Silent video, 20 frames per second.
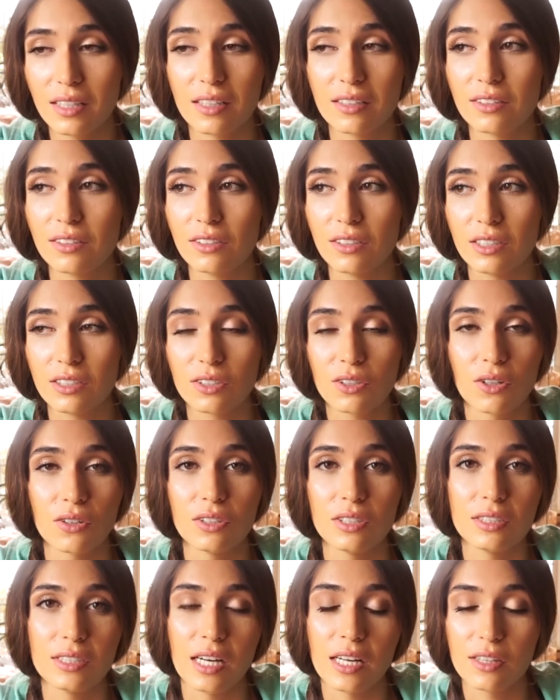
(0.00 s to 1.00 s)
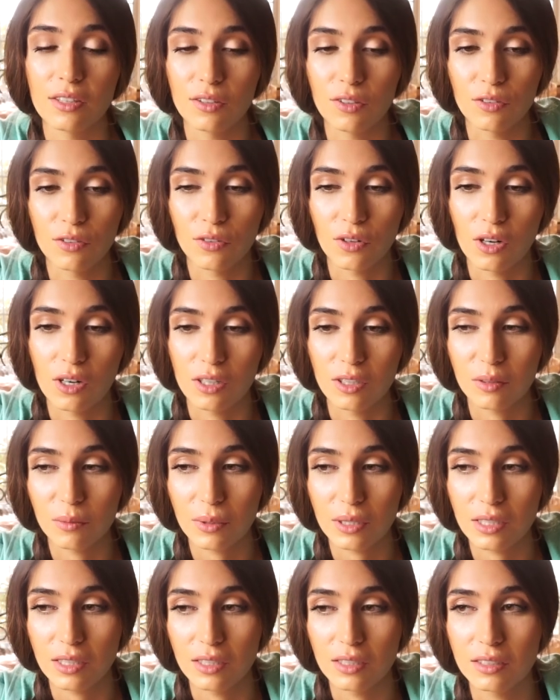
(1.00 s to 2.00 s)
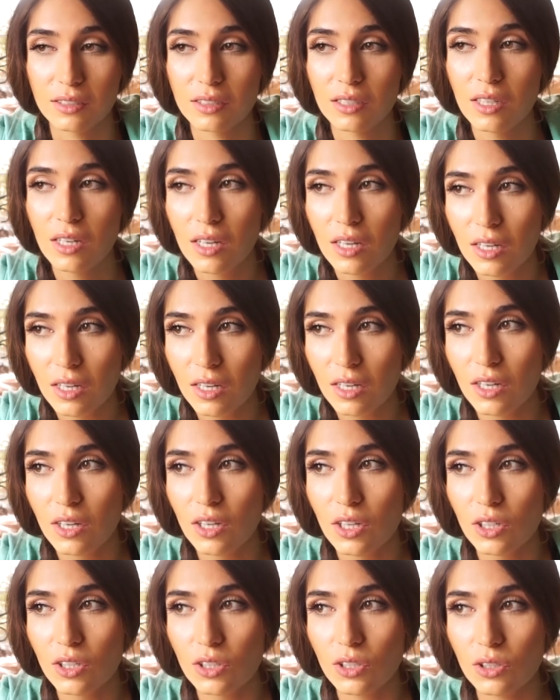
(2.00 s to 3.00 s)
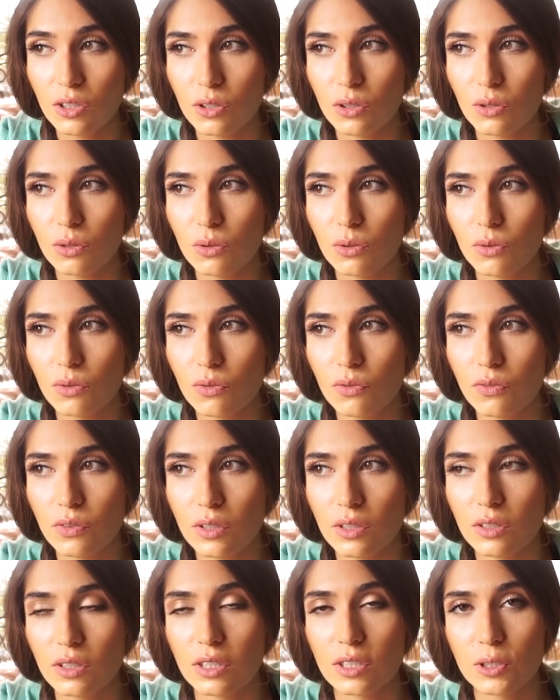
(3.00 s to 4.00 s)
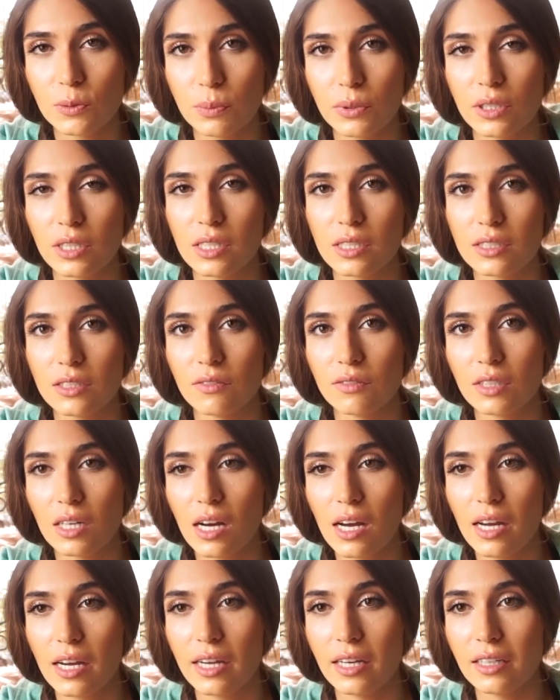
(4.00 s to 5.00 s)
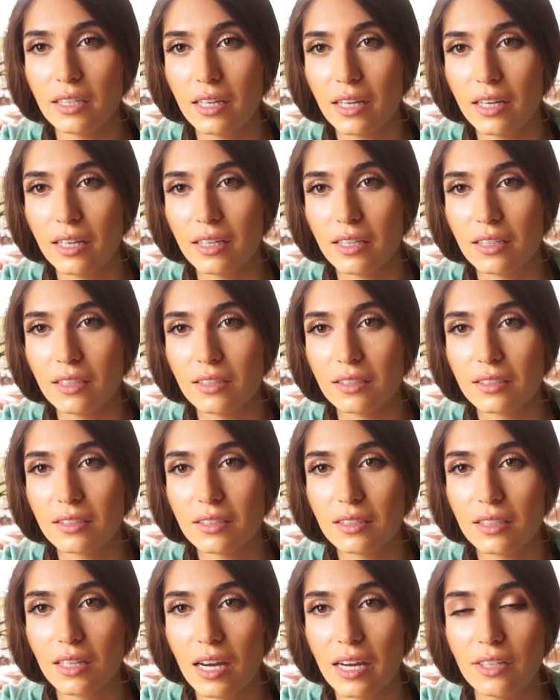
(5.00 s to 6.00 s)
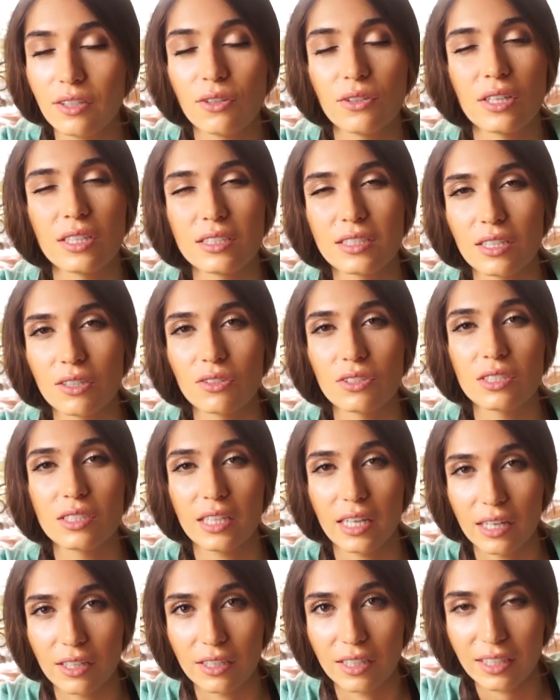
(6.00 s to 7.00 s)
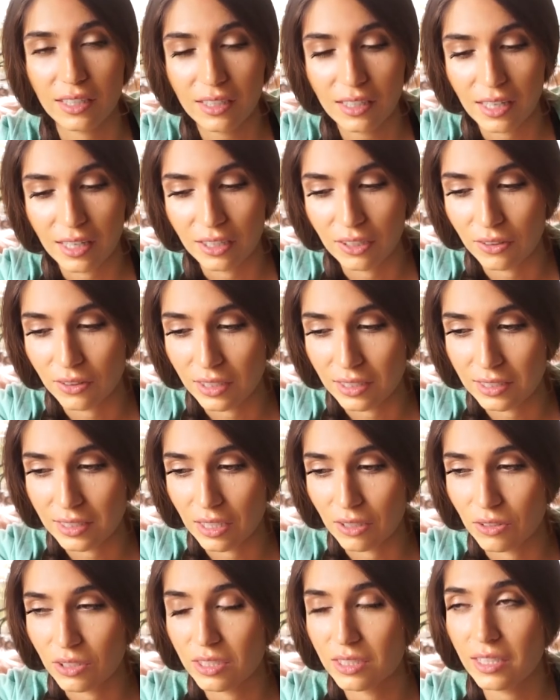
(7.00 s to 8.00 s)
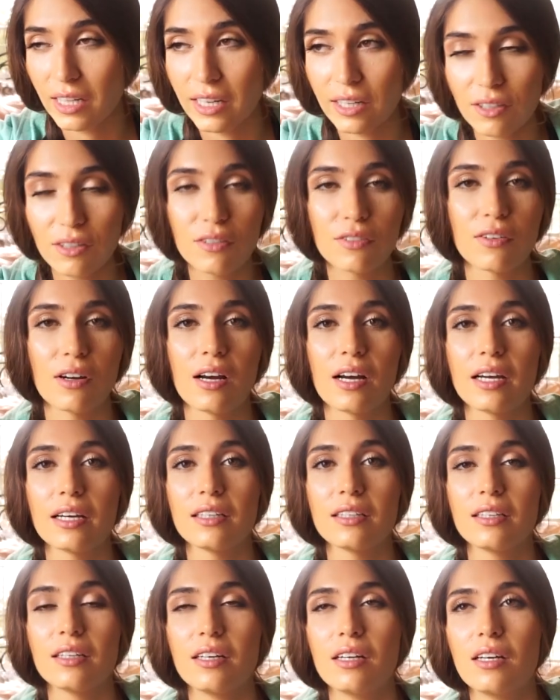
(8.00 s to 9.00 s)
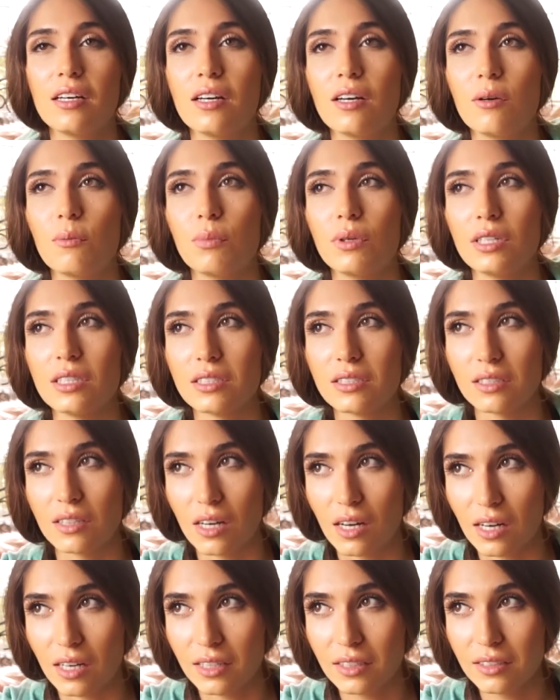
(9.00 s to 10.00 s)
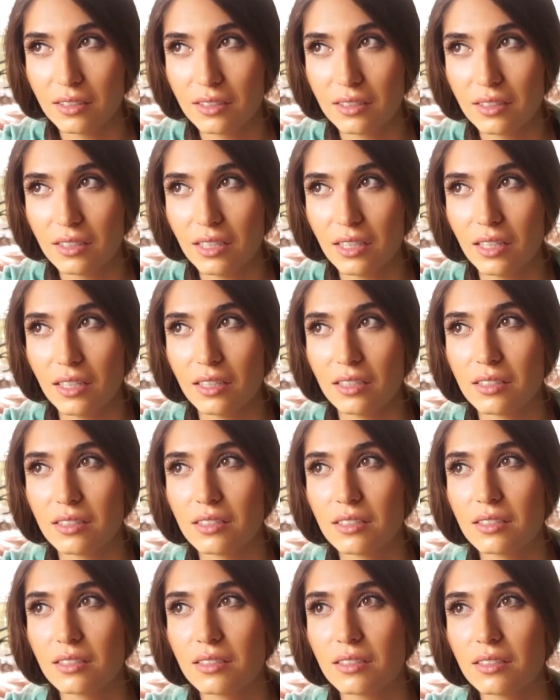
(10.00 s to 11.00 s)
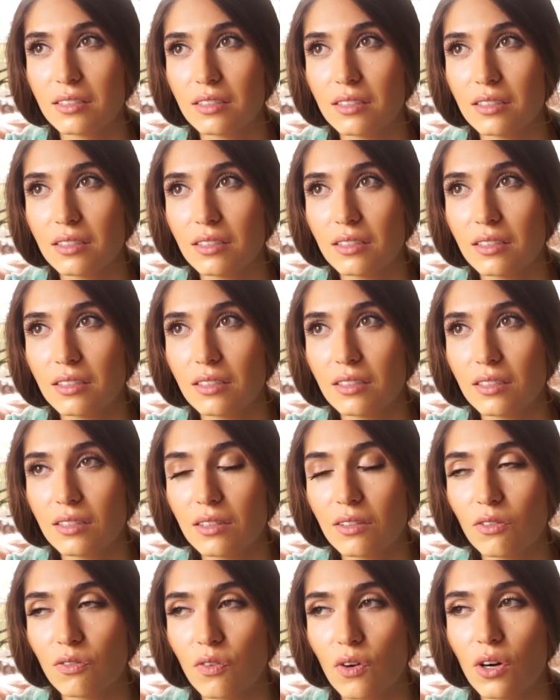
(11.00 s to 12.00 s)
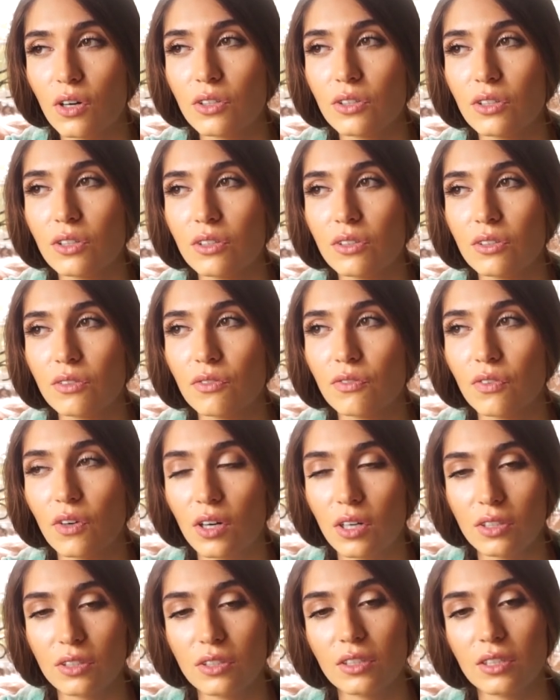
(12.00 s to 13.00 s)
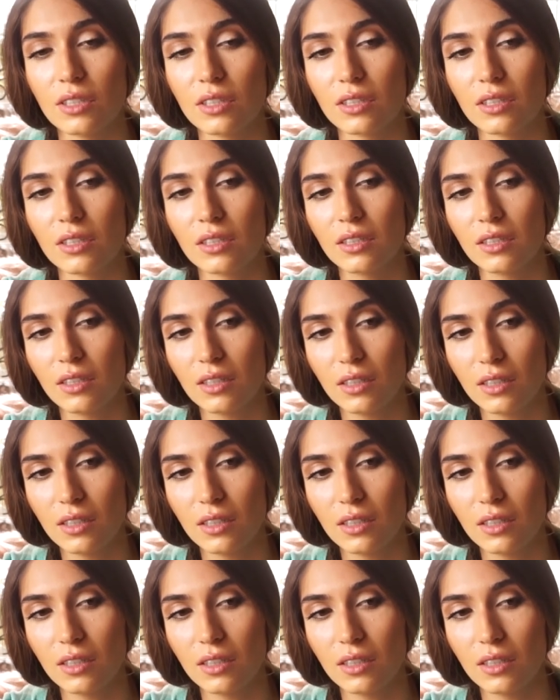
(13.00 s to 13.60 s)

Like literally it's called the death of the frog because you feel the experience of dying and I know that sounds scary. I know that sounds terrifying, but it's not. It's the farther and farther